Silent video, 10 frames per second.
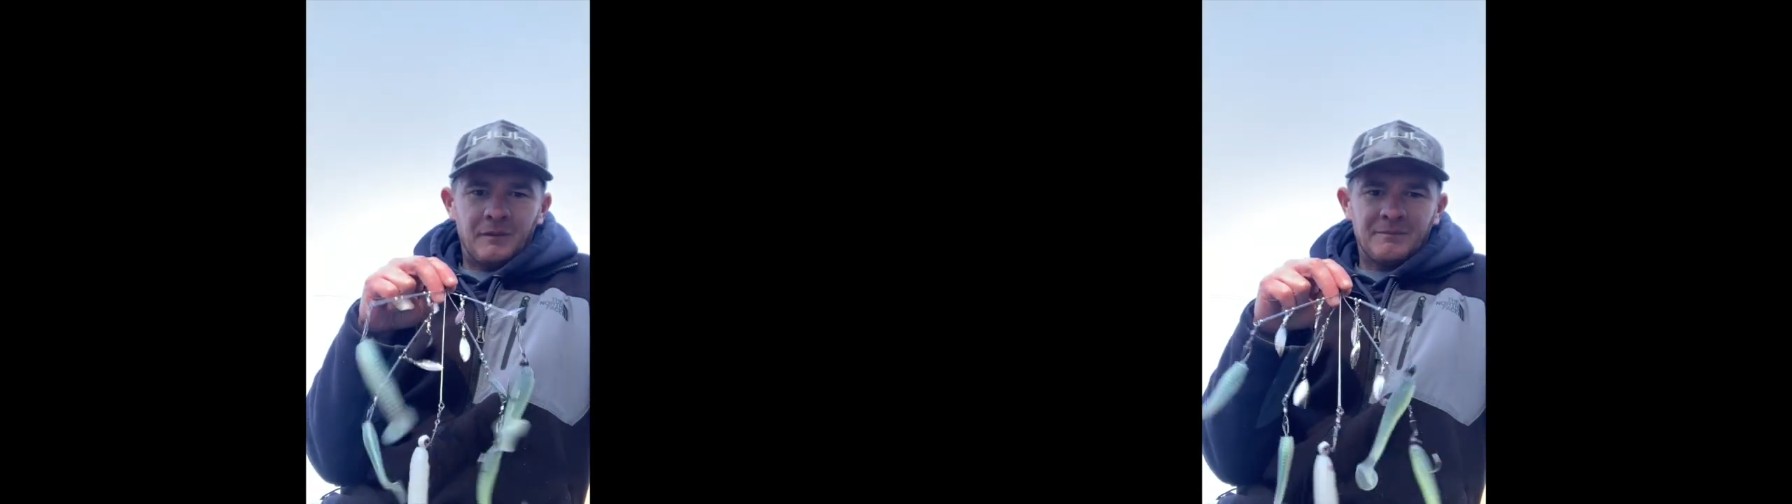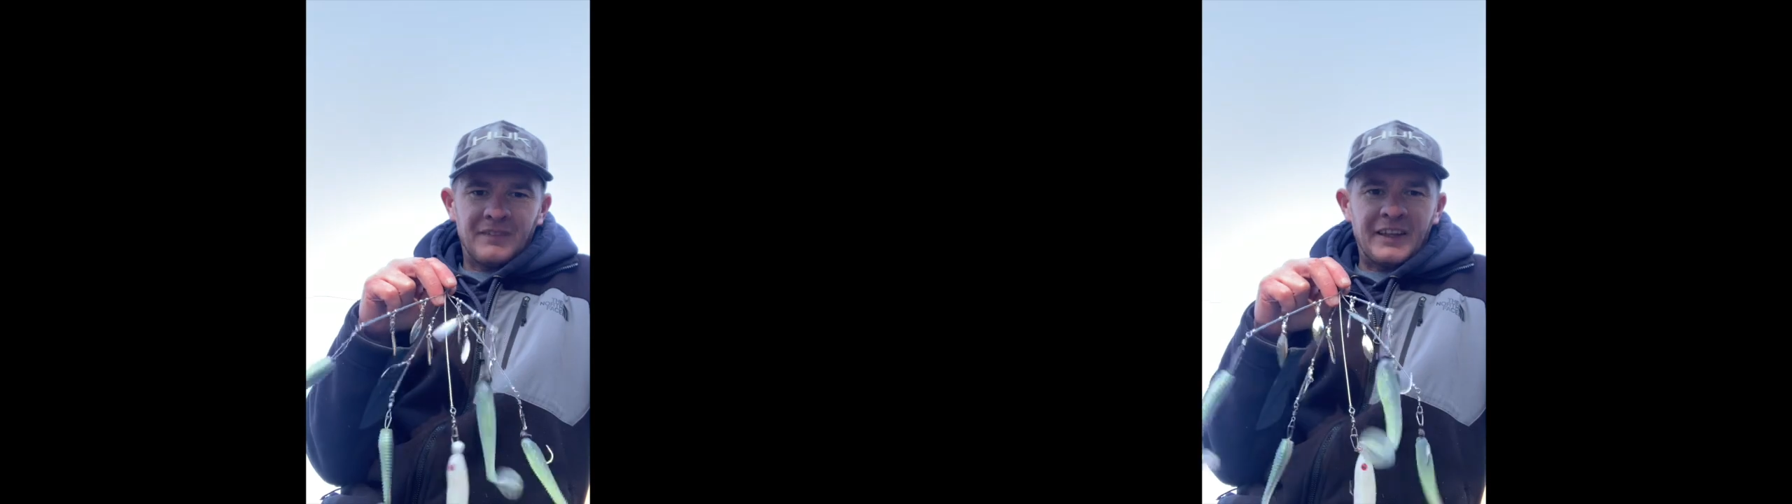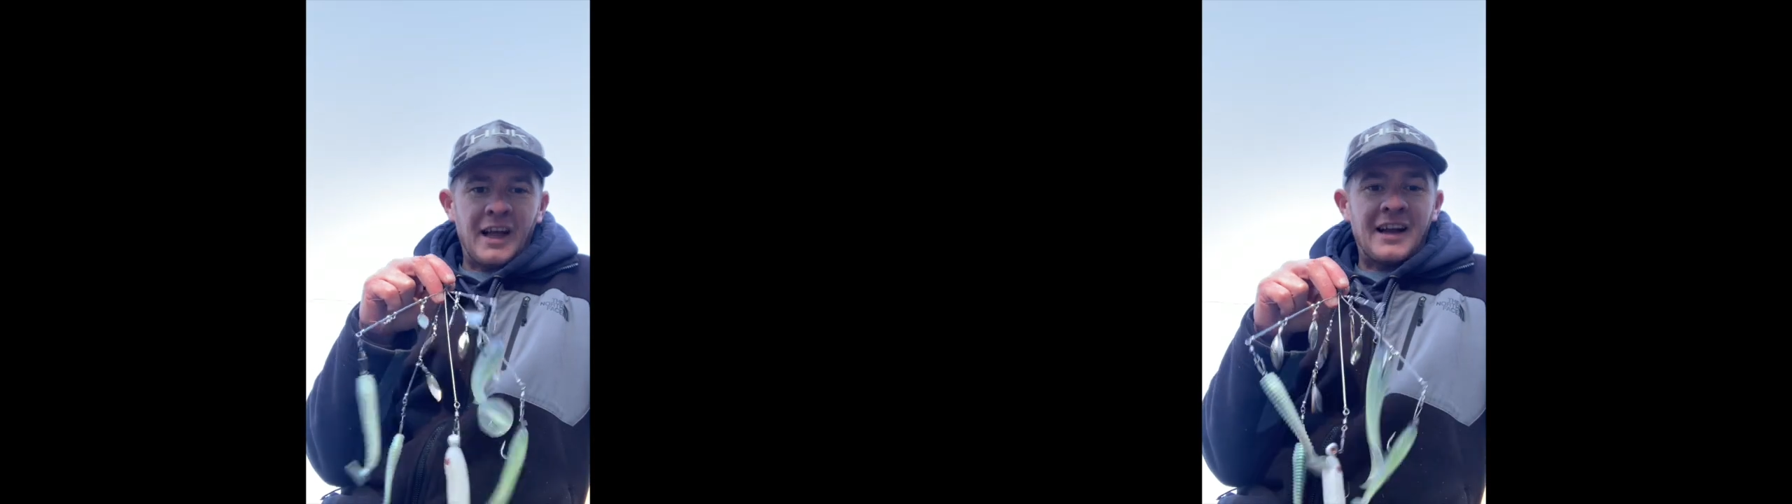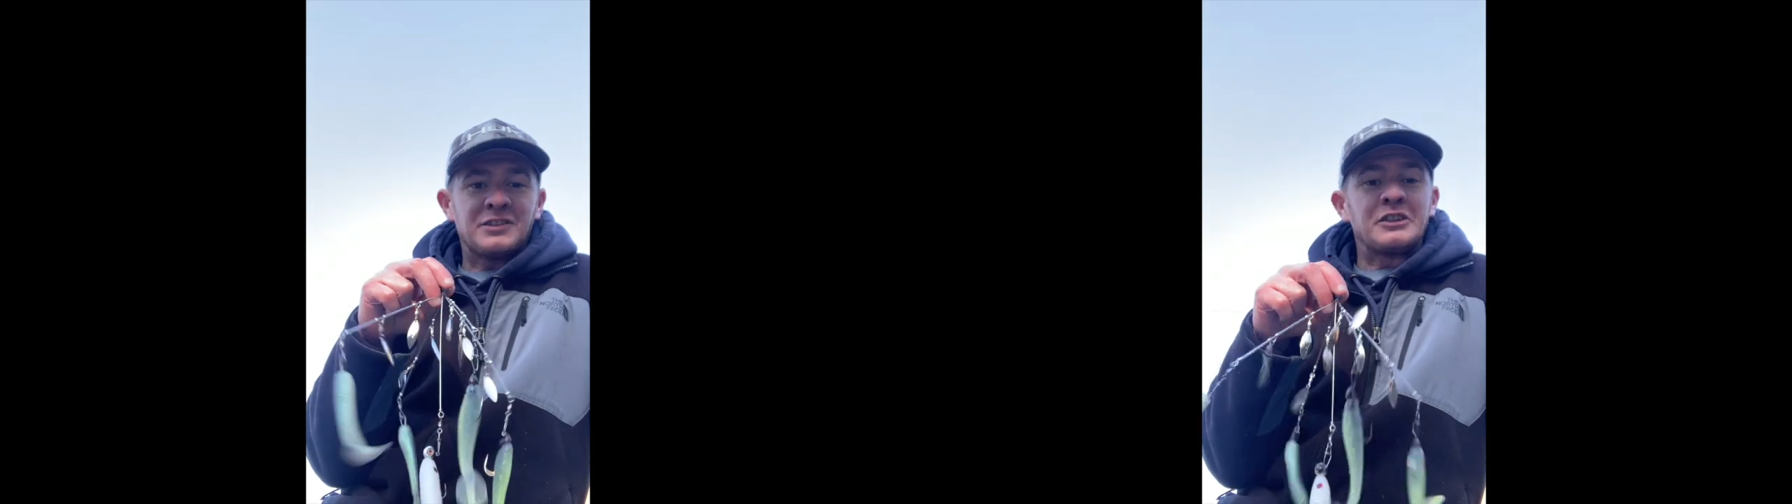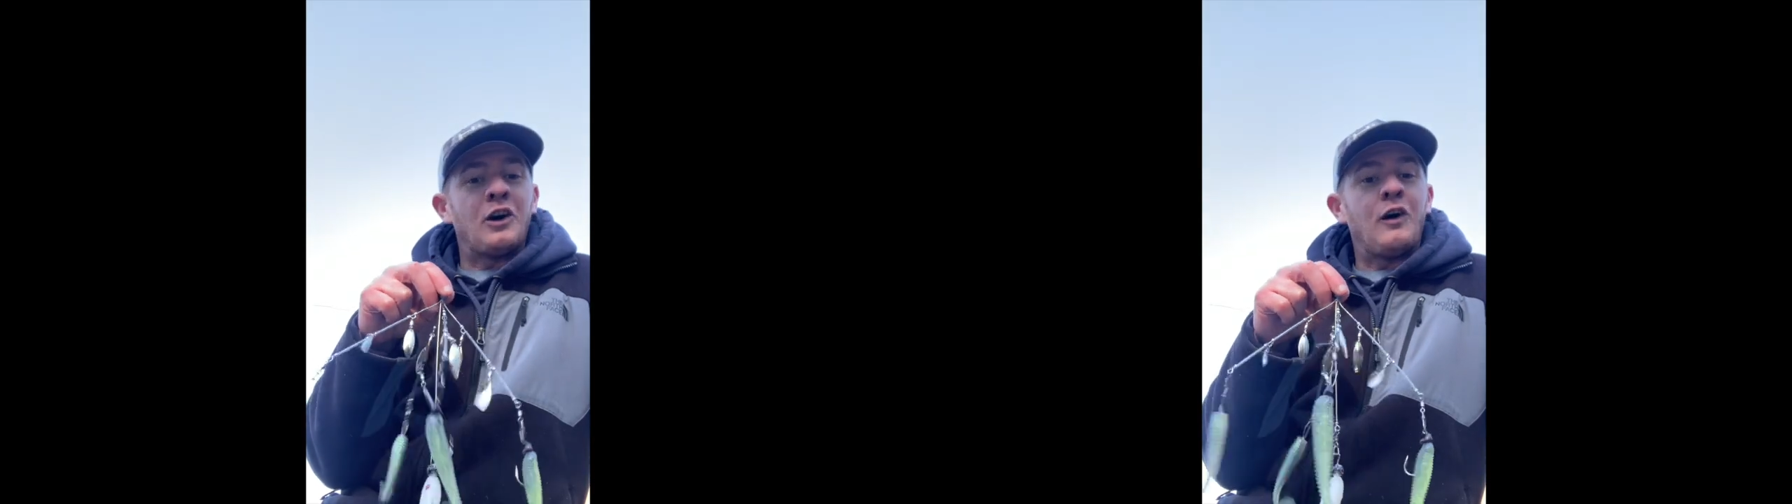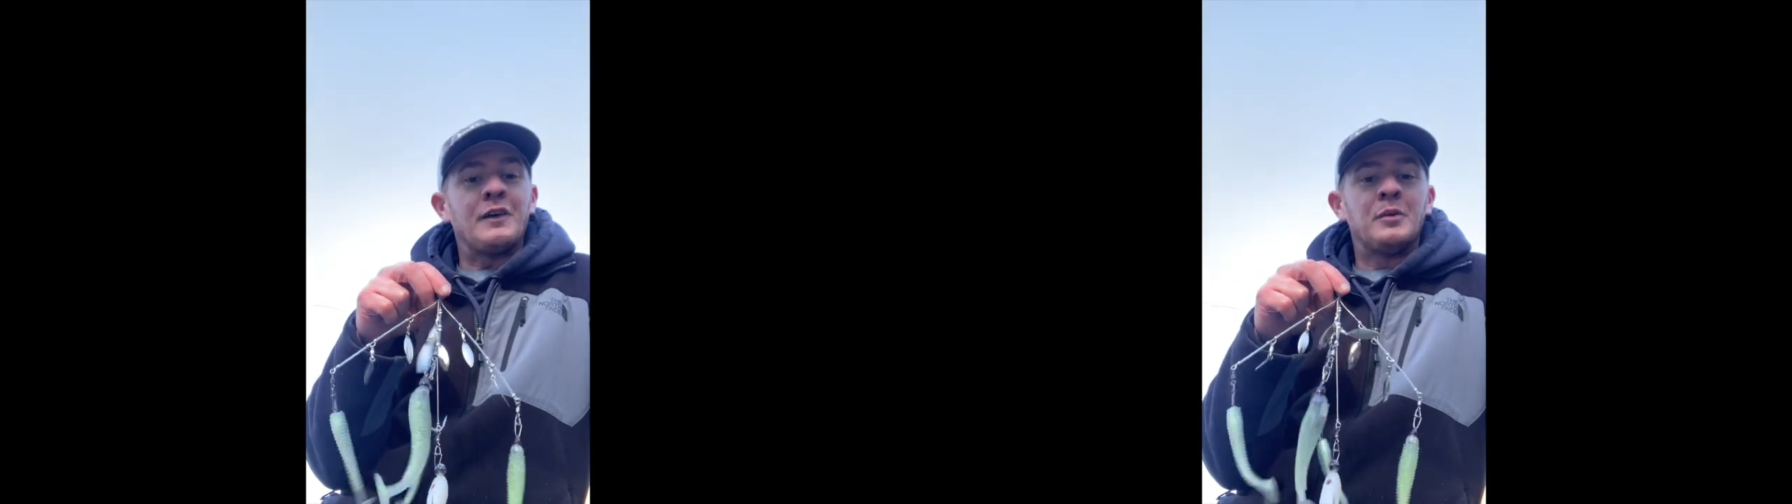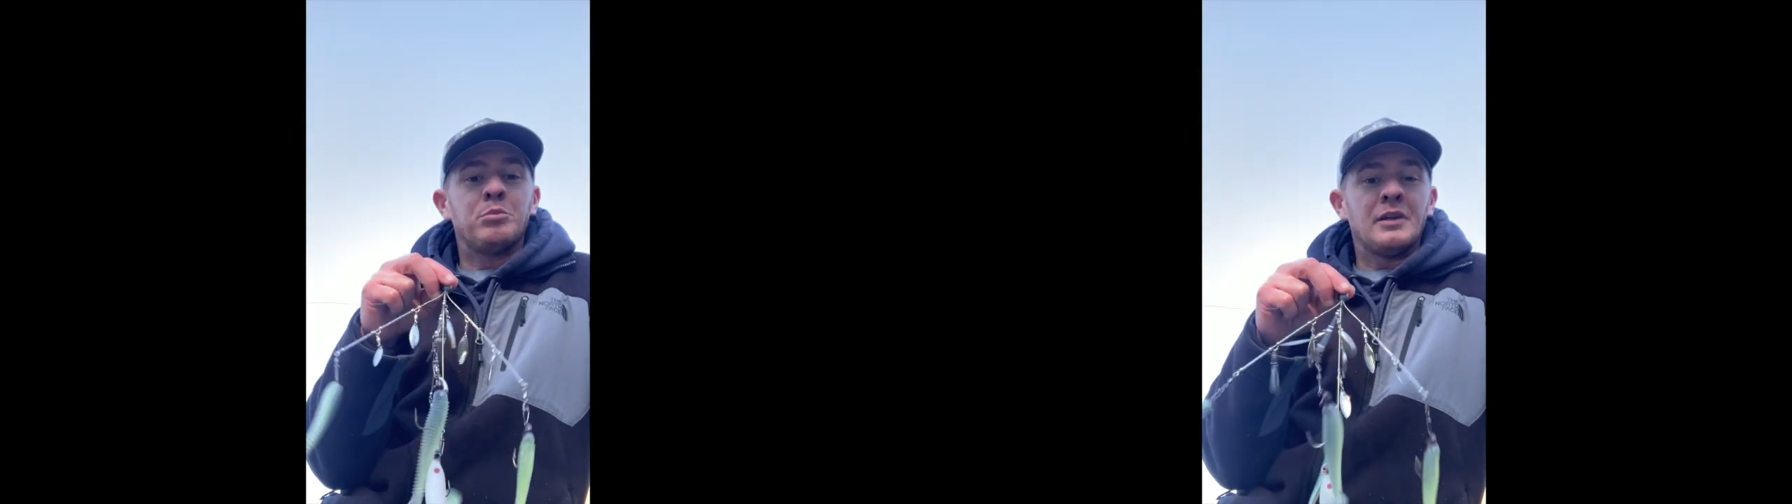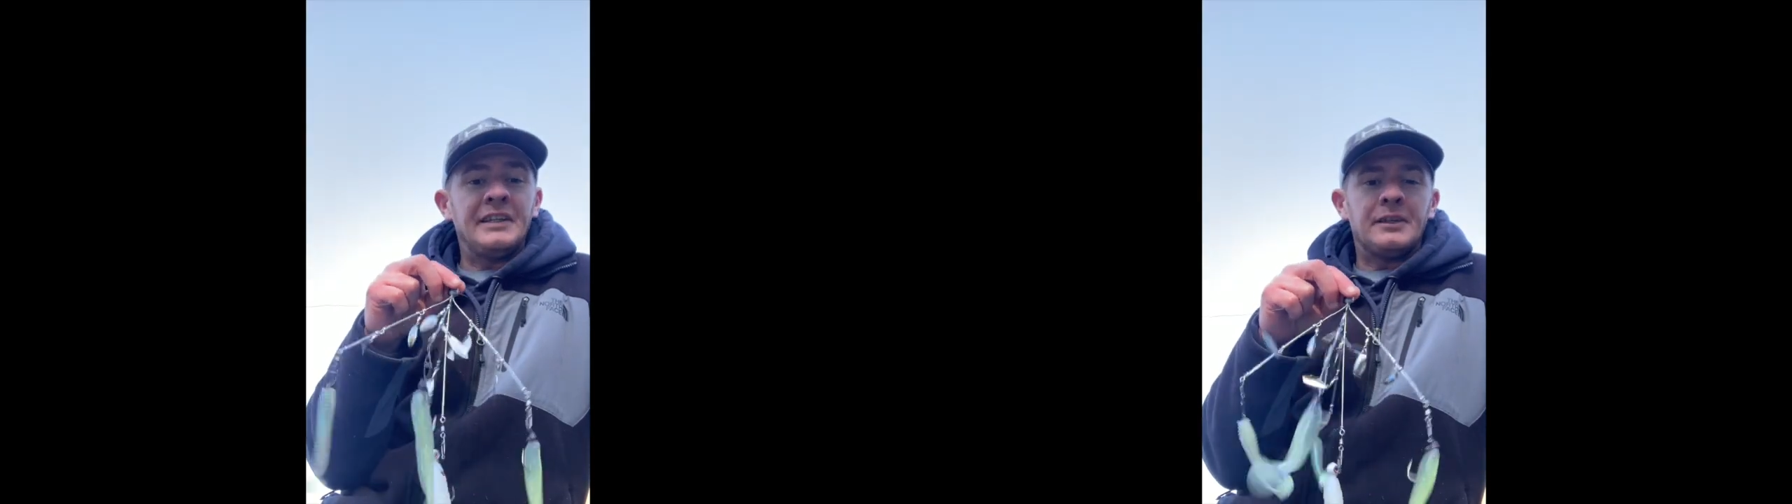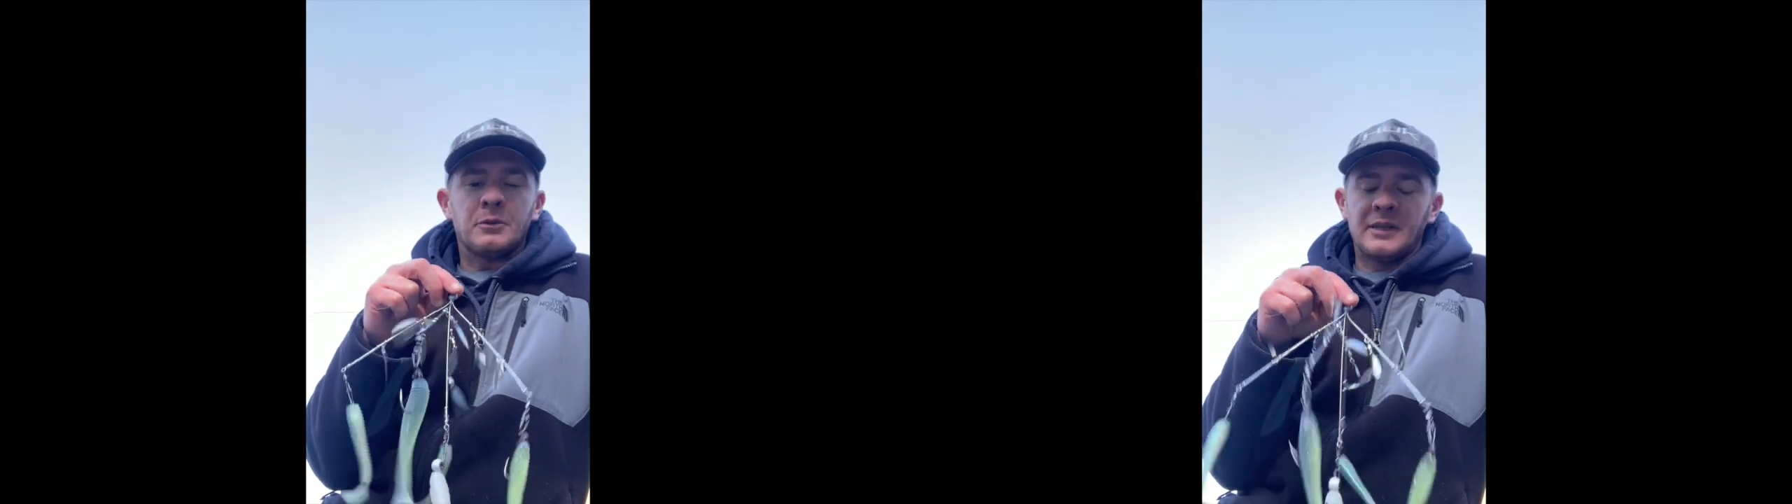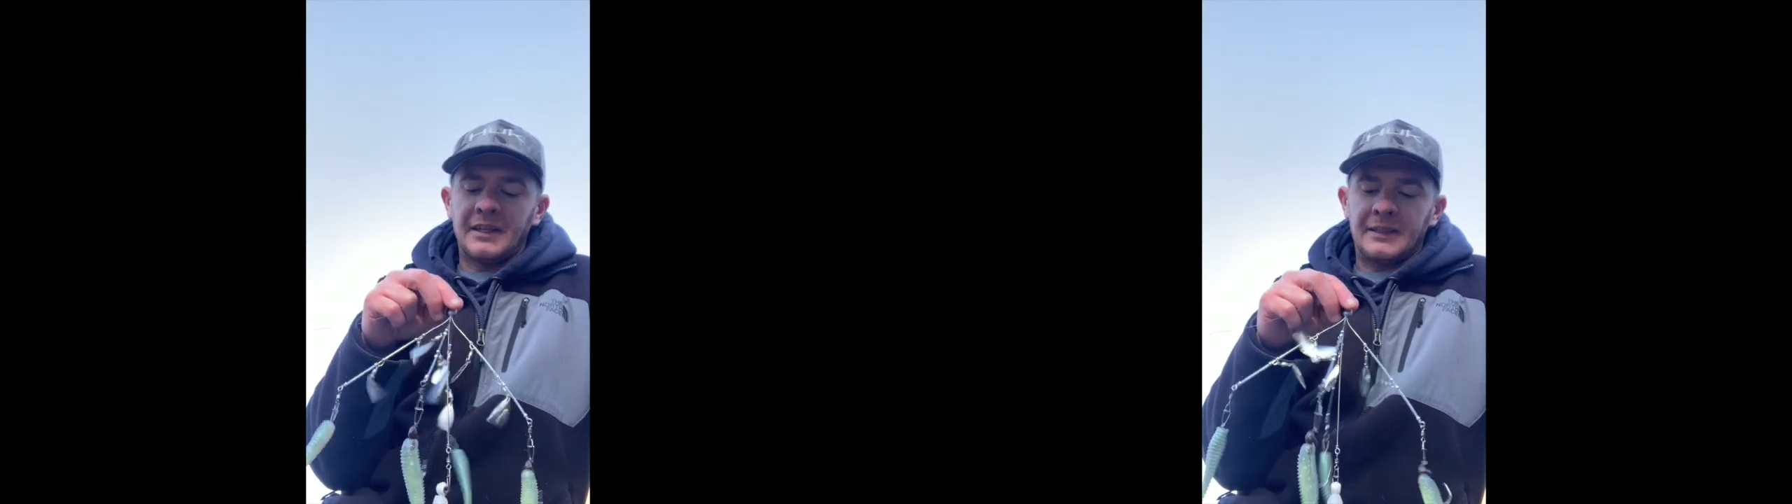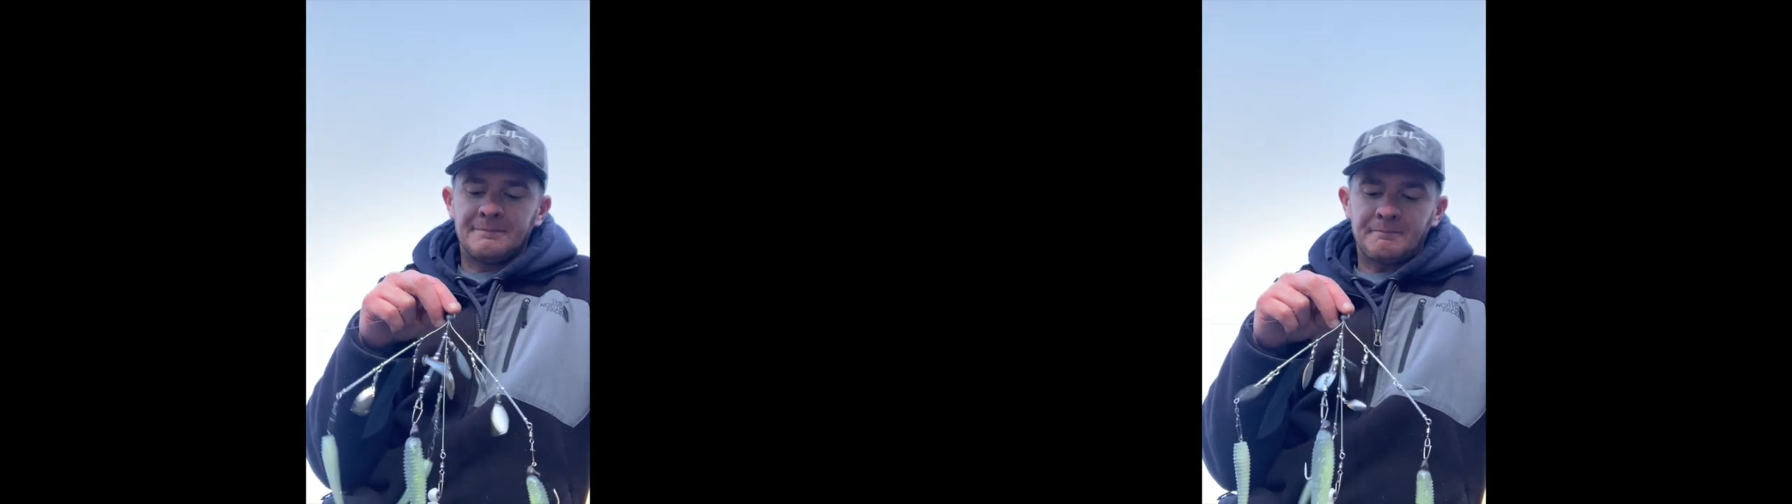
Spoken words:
they actually call it a bling rig.